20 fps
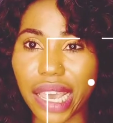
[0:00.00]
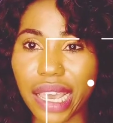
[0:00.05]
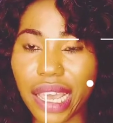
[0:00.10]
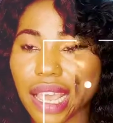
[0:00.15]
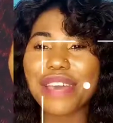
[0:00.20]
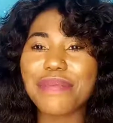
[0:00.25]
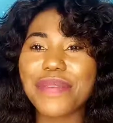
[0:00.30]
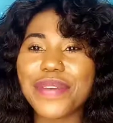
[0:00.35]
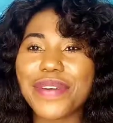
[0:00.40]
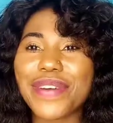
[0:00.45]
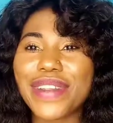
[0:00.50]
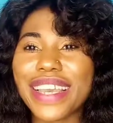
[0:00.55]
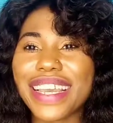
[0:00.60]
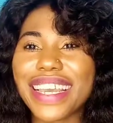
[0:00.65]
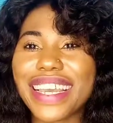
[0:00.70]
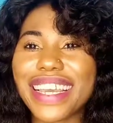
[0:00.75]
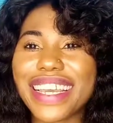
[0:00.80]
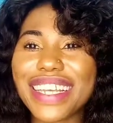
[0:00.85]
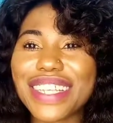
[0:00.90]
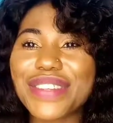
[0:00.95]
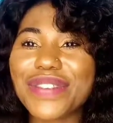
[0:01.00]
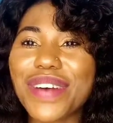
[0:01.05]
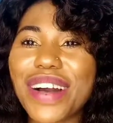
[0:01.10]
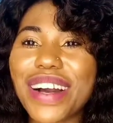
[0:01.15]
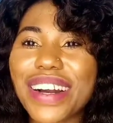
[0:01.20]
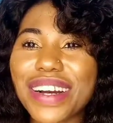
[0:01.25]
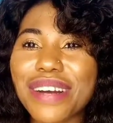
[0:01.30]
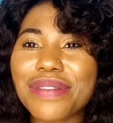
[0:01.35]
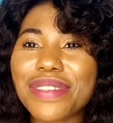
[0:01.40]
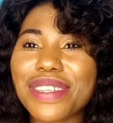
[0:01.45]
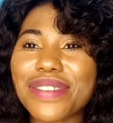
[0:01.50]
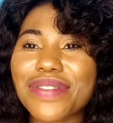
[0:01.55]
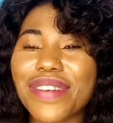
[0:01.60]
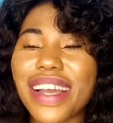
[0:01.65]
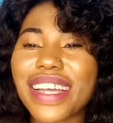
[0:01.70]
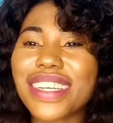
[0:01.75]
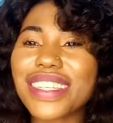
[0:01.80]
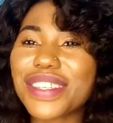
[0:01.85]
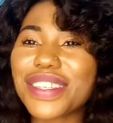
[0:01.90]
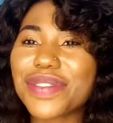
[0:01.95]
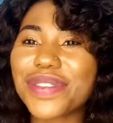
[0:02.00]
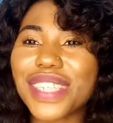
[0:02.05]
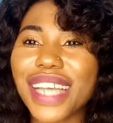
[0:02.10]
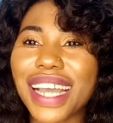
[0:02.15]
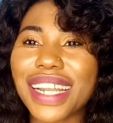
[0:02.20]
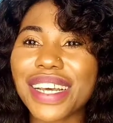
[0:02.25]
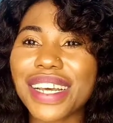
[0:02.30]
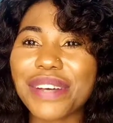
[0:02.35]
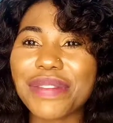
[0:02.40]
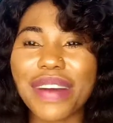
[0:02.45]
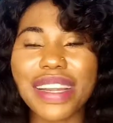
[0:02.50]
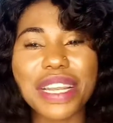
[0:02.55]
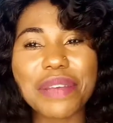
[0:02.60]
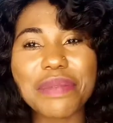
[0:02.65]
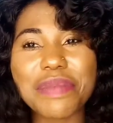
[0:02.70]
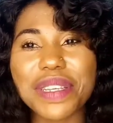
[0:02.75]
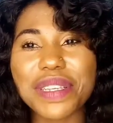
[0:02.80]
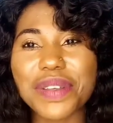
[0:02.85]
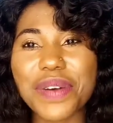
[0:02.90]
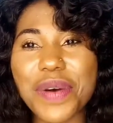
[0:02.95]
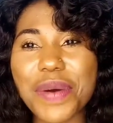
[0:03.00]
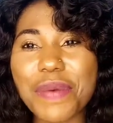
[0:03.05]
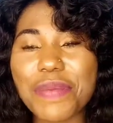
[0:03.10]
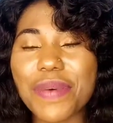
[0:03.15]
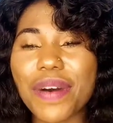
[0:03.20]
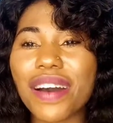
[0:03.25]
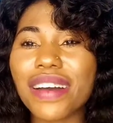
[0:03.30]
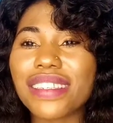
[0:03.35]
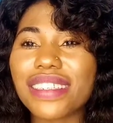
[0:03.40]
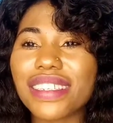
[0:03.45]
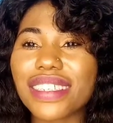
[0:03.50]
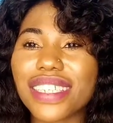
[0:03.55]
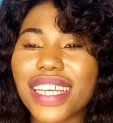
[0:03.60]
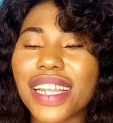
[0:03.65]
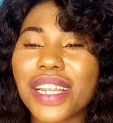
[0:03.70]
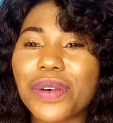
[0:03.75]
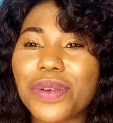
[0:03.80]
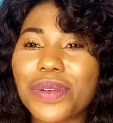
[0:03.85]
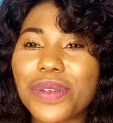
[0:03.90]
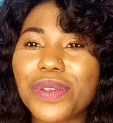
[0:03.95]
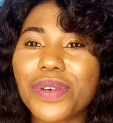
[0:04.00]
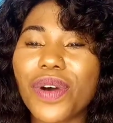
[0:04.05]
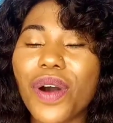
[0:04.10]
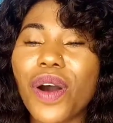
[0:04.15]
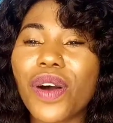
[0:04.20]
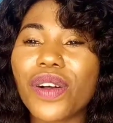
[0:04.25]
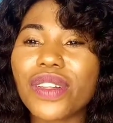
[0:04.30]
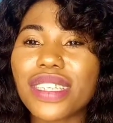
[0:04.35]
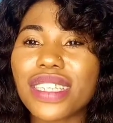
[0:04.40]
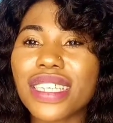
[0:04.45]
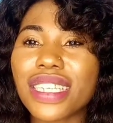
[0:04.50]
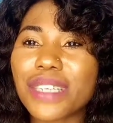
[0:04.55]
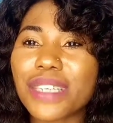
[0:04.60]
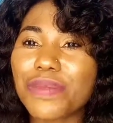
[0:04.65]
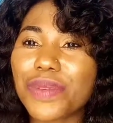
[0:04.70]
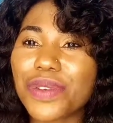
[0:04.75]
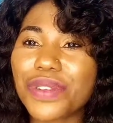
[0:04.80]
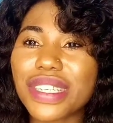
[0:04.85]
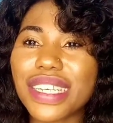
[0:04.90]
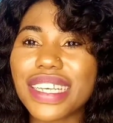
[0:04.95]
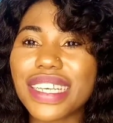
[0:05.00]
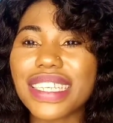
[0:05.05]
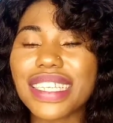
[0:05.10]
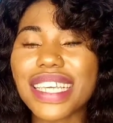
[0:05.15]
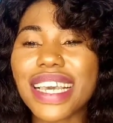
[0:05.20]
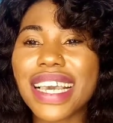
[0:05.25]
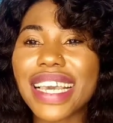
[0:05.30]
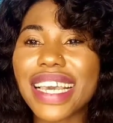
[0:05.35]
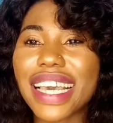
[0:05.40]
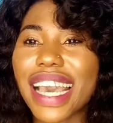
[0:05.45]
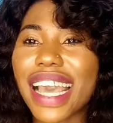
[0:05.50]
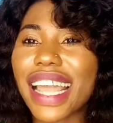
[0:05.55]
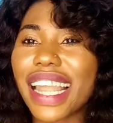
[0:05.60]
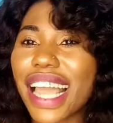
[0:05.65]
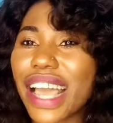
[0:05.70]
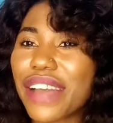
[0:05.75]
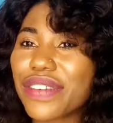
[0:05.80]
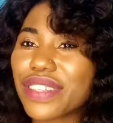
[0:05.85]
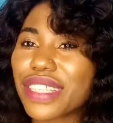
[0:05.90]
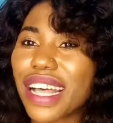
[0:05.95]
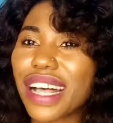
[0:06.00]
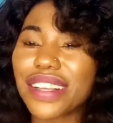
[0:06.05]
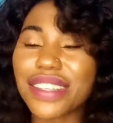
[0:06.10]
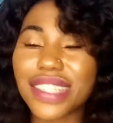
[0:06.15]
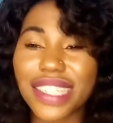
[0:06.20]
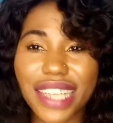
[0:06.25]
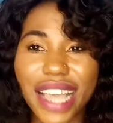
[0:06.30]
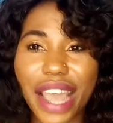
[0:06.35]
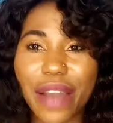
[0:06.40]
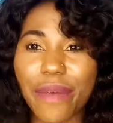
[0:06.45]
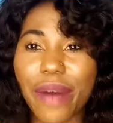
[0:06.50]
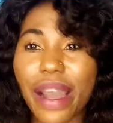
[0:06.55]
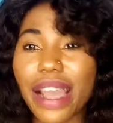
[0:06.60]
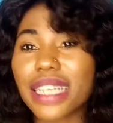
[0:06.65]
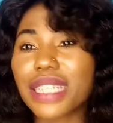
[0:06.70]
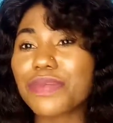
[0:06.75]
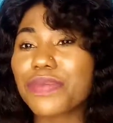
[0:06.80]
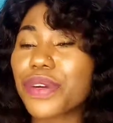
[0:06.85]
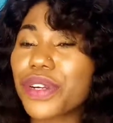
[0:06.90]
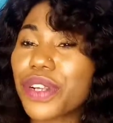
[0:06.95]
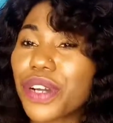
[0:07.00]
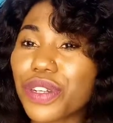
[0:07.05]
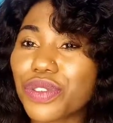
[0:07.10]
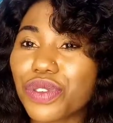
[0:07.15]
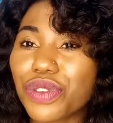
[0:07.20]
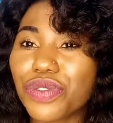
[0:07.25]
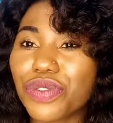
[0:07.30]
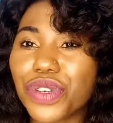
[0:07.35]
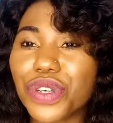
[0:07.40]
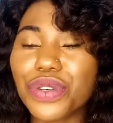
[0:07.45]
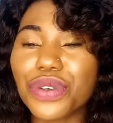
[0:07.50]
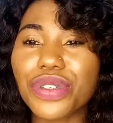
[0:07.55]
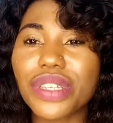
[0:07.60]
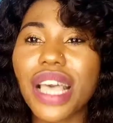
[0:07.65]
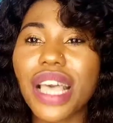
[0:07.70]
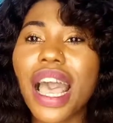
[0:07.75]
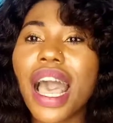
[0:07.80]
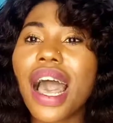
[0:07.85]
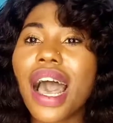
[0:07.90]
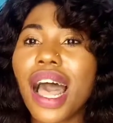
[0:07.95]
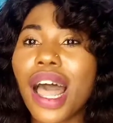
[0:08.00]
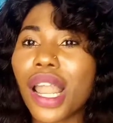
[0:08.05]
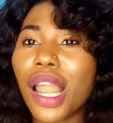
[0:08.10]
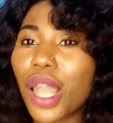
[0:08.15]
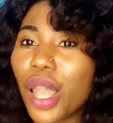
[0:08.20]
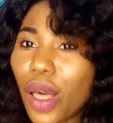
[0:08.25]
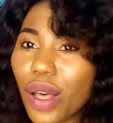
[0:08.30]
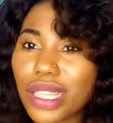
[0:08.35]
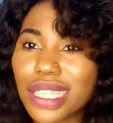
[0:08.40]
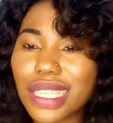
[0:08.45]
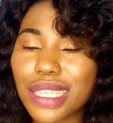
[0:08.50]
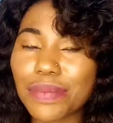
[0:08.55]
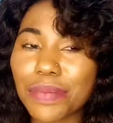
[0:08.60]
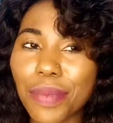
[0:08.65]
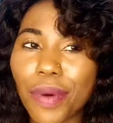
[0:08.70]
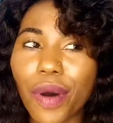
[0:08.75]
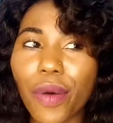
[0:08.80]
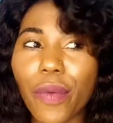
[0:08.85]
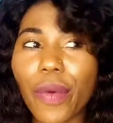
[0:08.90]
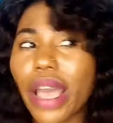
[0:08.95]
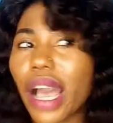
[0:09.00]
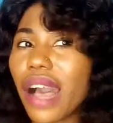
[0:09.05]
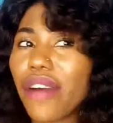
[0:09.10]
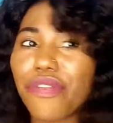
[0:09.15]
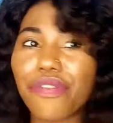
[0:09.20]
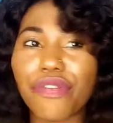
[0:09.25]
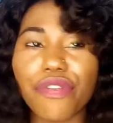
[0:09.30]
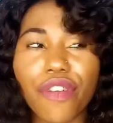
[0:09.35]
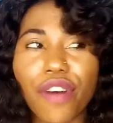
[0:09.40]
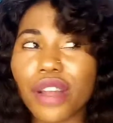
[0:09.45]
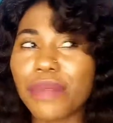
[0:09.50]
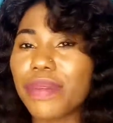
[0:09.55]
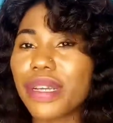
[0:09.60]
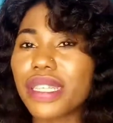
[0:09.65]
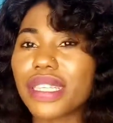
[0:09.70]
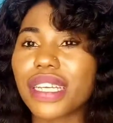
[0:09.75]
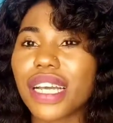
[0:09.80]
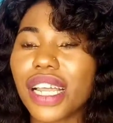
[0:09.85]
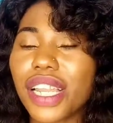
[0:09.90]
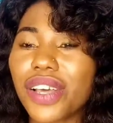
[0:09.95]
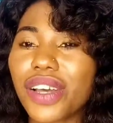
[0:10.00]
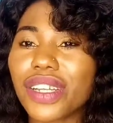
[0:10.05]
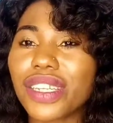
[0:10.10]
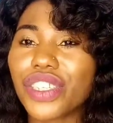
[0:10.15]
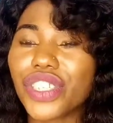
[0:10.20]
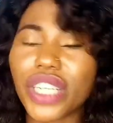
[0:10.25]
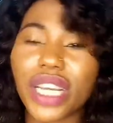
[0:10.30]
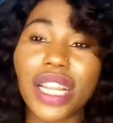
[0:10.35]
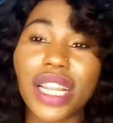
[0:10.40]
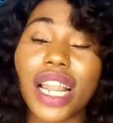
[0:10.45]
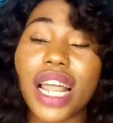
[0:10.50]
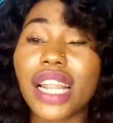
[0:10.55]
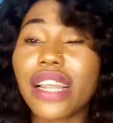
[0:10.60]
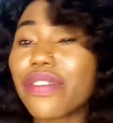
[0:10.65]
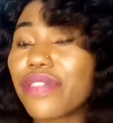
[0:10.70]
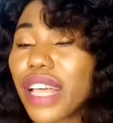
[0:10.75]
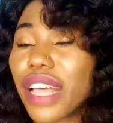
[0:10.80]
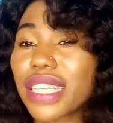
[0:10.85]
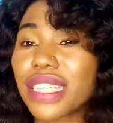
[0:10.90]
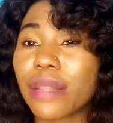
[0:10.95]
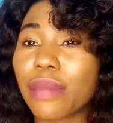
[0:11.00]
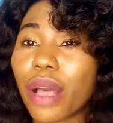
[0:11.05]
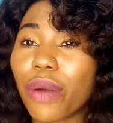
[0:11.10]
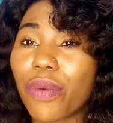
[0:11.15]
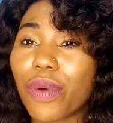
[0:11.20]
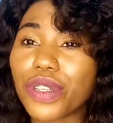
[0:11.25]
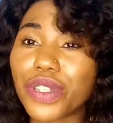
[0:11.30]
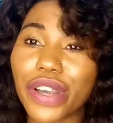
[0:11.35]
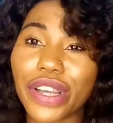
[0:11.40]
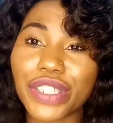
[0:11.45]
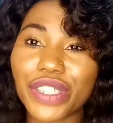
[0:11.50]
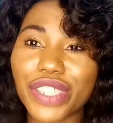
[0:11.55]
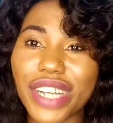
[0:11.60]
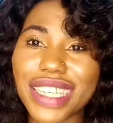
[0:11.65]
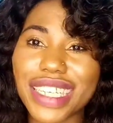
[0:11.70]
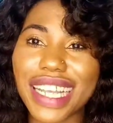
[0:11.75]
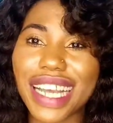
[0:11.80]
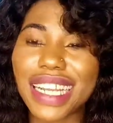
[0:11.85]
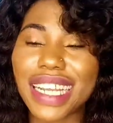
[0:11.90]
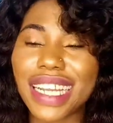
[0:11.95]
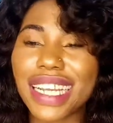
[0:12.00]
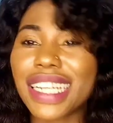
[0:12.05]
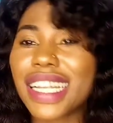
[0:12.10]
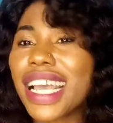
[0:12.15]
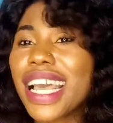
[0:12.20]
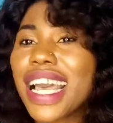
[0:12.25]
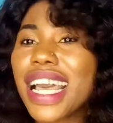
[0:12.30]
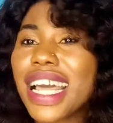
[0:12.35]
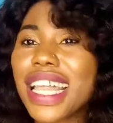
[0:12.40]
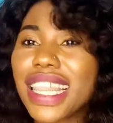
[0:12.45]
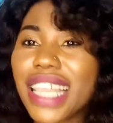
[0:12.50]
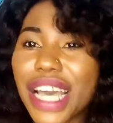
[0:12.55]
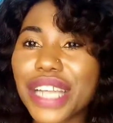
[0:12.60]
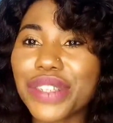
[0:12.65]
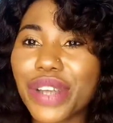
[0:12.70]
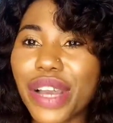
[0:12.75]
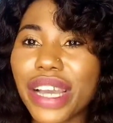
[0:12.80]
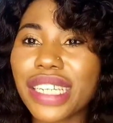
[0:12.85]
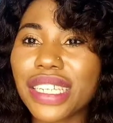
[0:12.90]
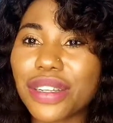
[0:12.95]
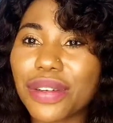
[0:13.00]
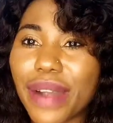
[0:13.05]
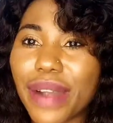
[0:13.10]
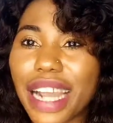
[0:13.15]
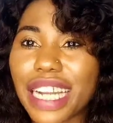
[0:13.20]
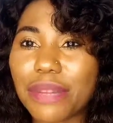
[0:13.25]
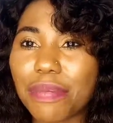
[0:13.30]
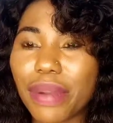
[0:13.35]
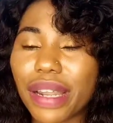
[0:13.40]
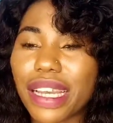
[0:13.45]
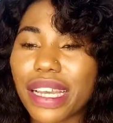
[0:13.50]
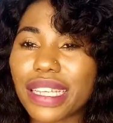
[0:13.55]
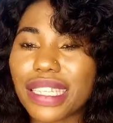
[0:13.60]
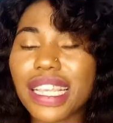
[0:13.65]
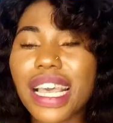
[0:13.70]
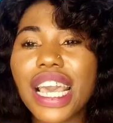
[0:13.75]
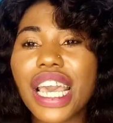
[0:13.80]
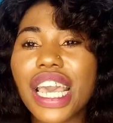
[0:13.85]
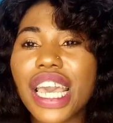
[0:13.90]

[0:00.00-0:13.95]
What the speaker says: Hey beauties, welcome to my YouTube channel. My name is Hope. On this channel, we do all things beauty, skincare, lifestyles, DIYs, product reviews, and lots more. We have fun basically on this channel, and if that's not like what you're interested in, then you're in the right place.